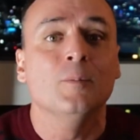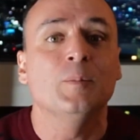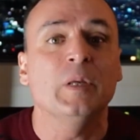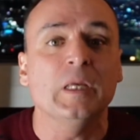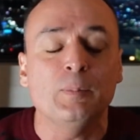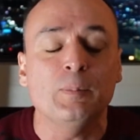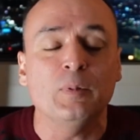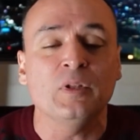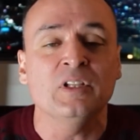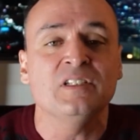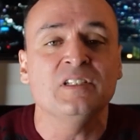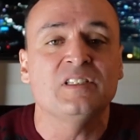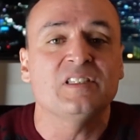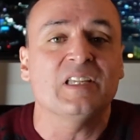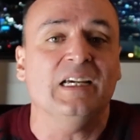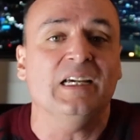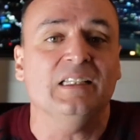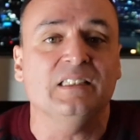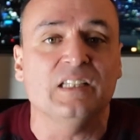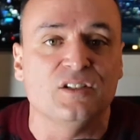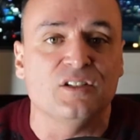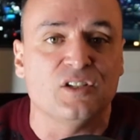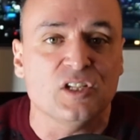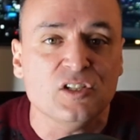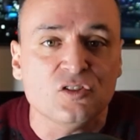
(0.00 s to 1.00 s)
People
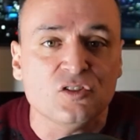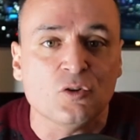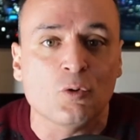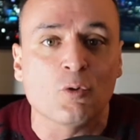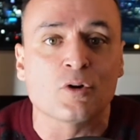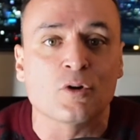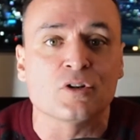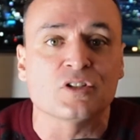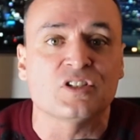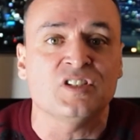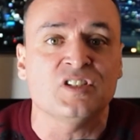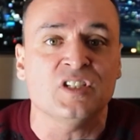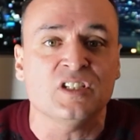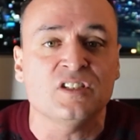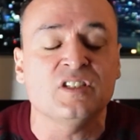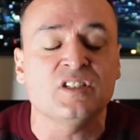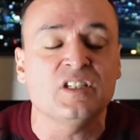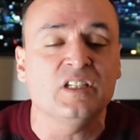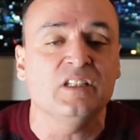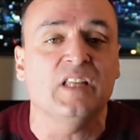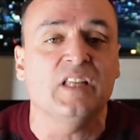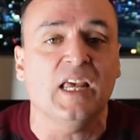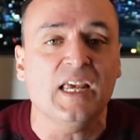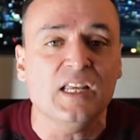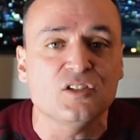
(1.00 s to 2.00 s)
inside the Discord
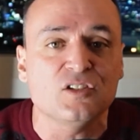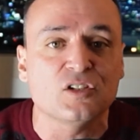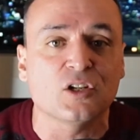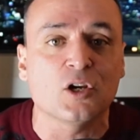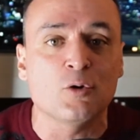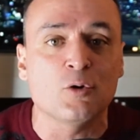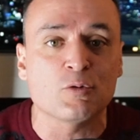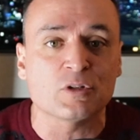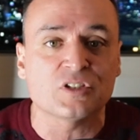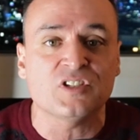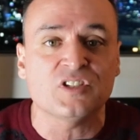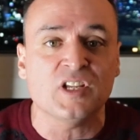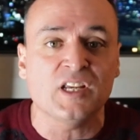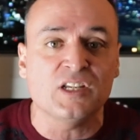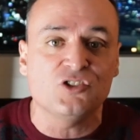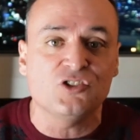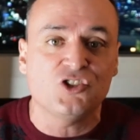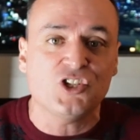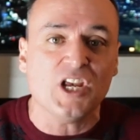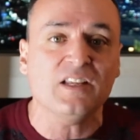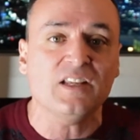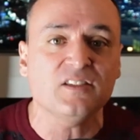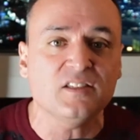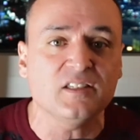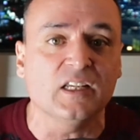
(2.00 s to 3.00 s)
60 days ago were saying,
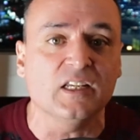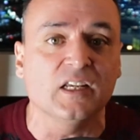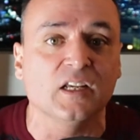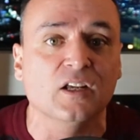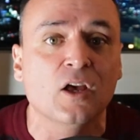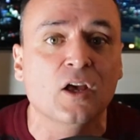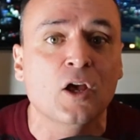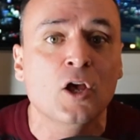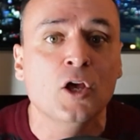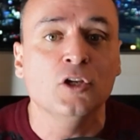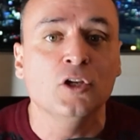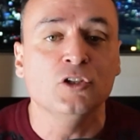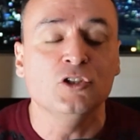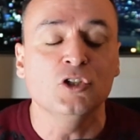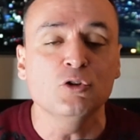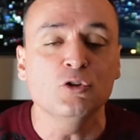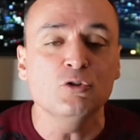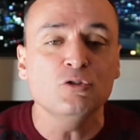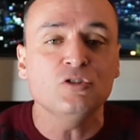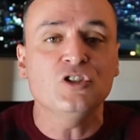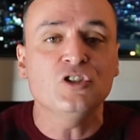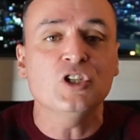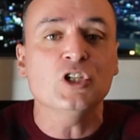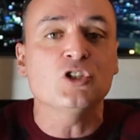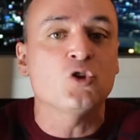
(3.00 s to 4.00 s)
Jesse,
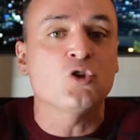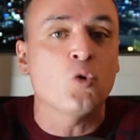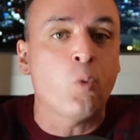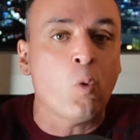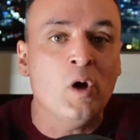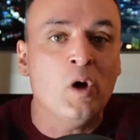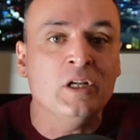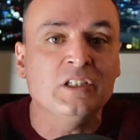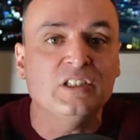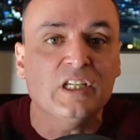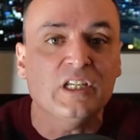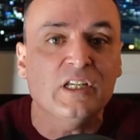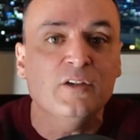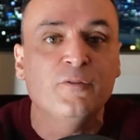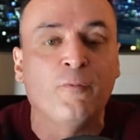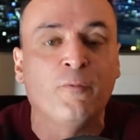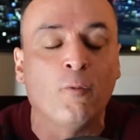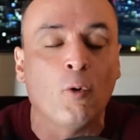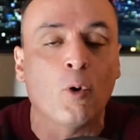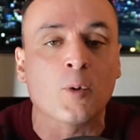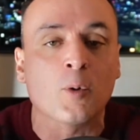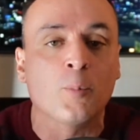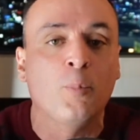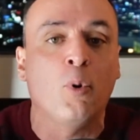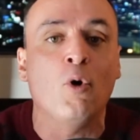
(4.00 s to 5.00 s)
use the
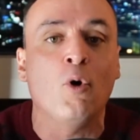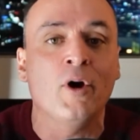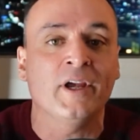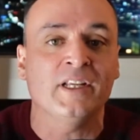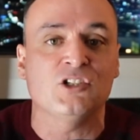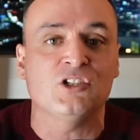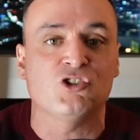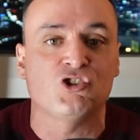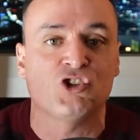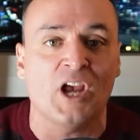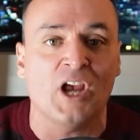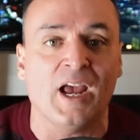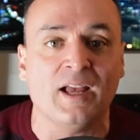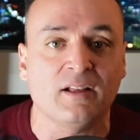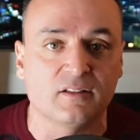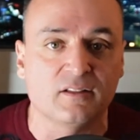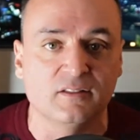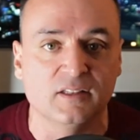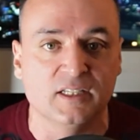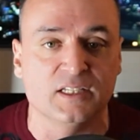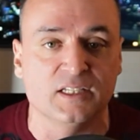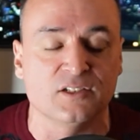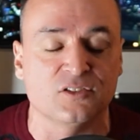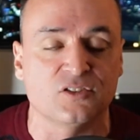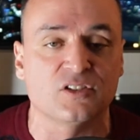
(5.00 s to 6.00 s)
24-point
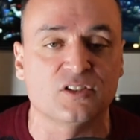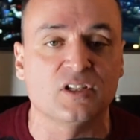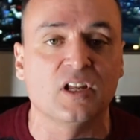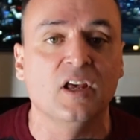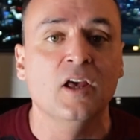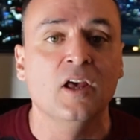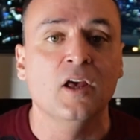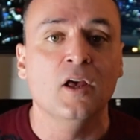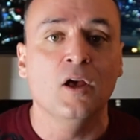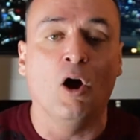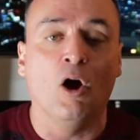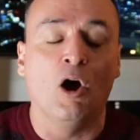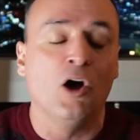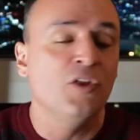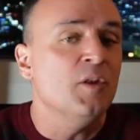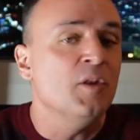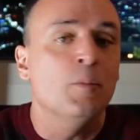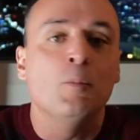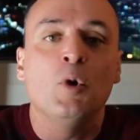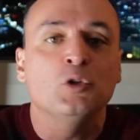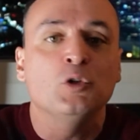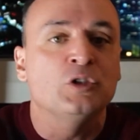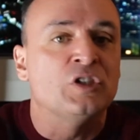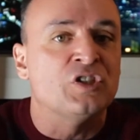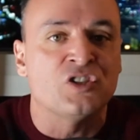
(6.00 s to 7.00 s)
checklist on the
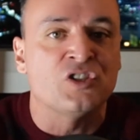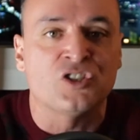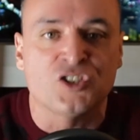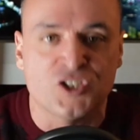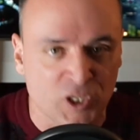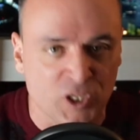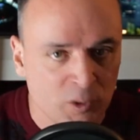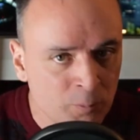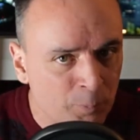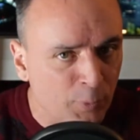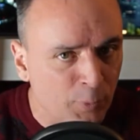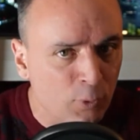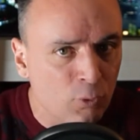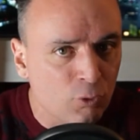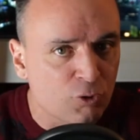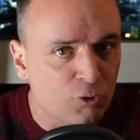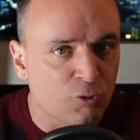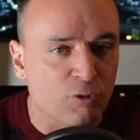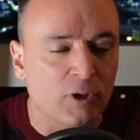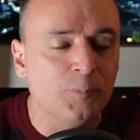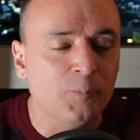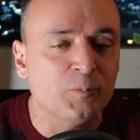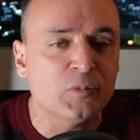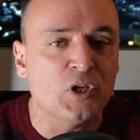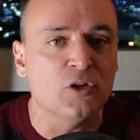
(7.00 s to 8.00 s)
most simple
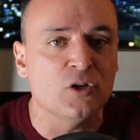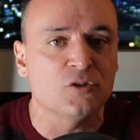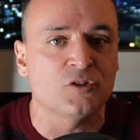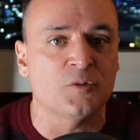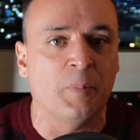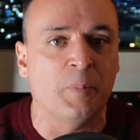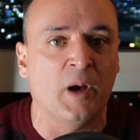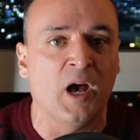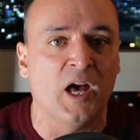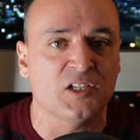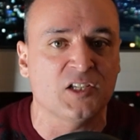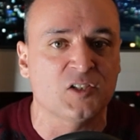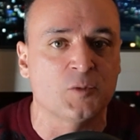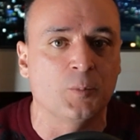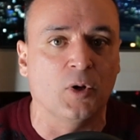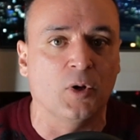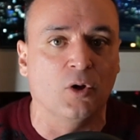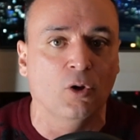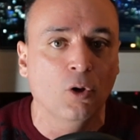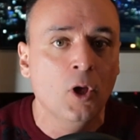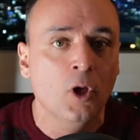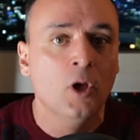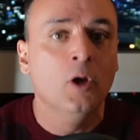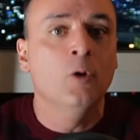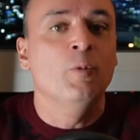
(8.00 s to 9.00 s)
cryptos
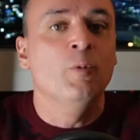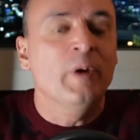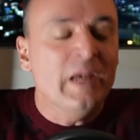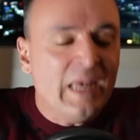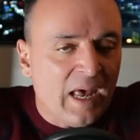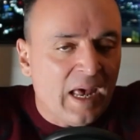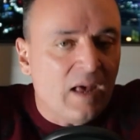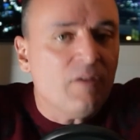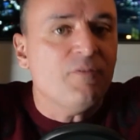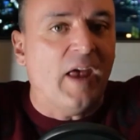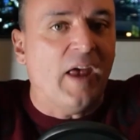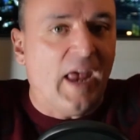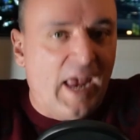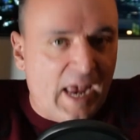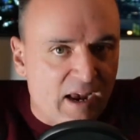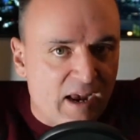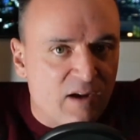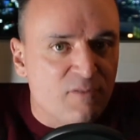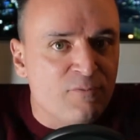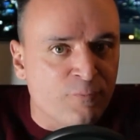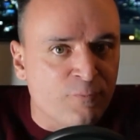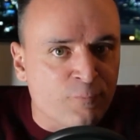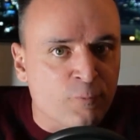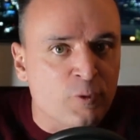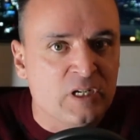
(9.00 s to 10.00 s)
possible. We have
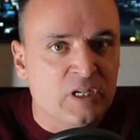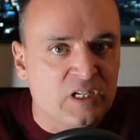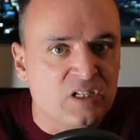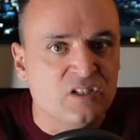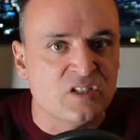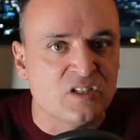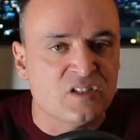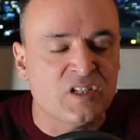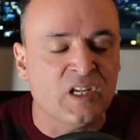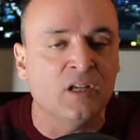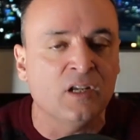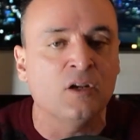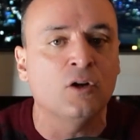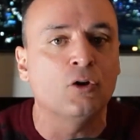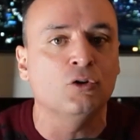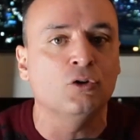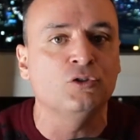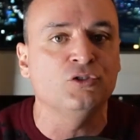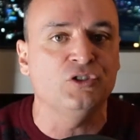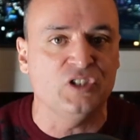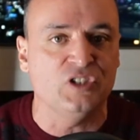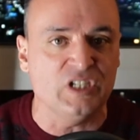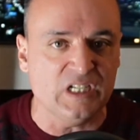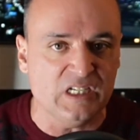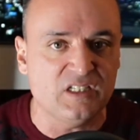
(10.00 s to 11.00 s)
every
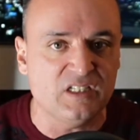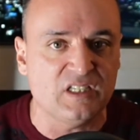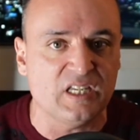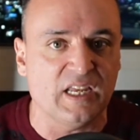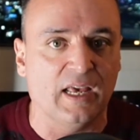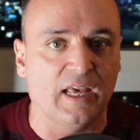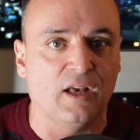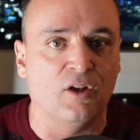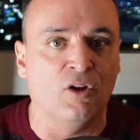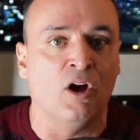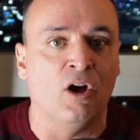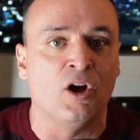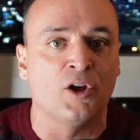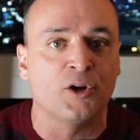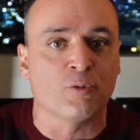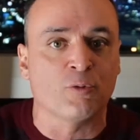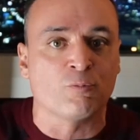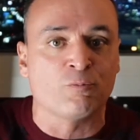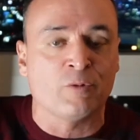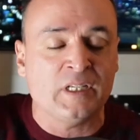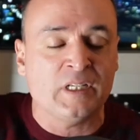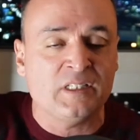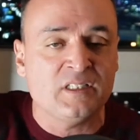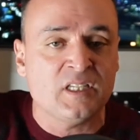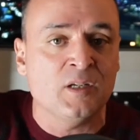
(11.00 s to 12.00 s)
single detail on a
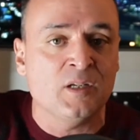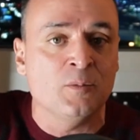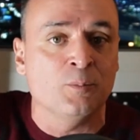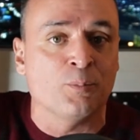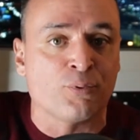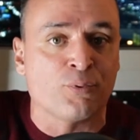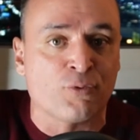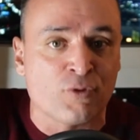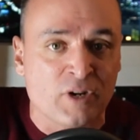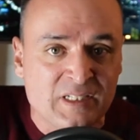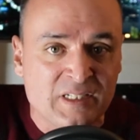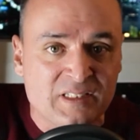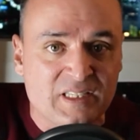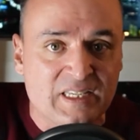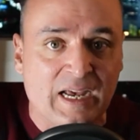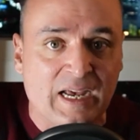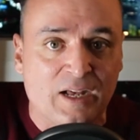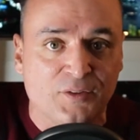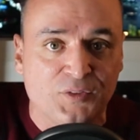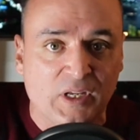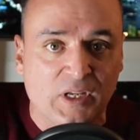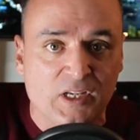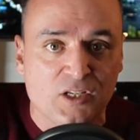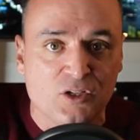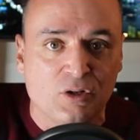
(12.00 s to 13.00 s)
written
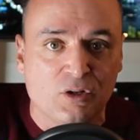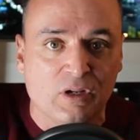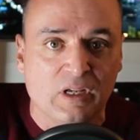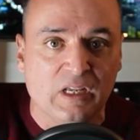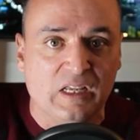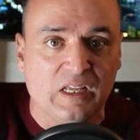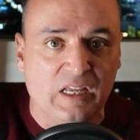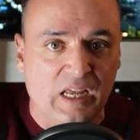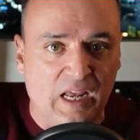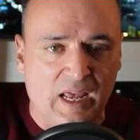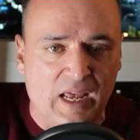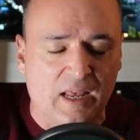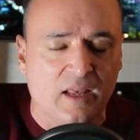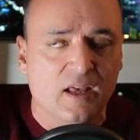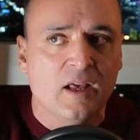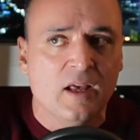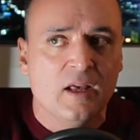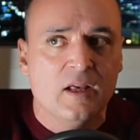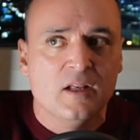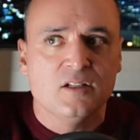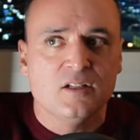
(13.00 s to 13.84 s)
printout that you can get.